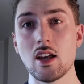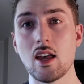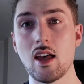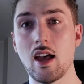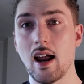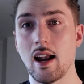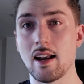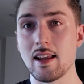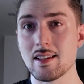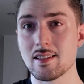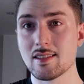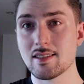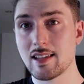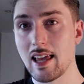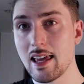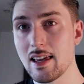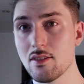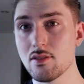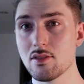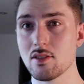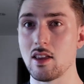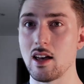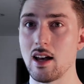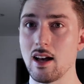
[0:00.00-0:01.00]
and it
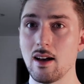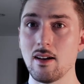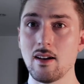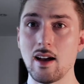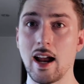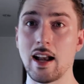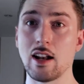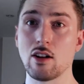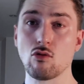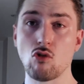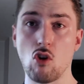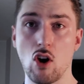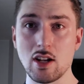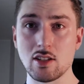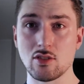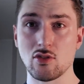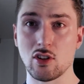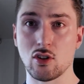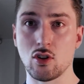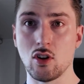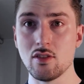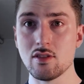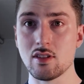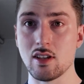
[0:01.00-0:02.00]
saves that and it writes the
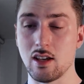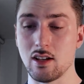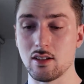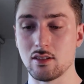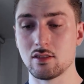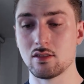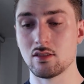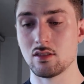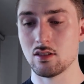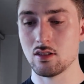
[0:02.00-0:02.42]
context.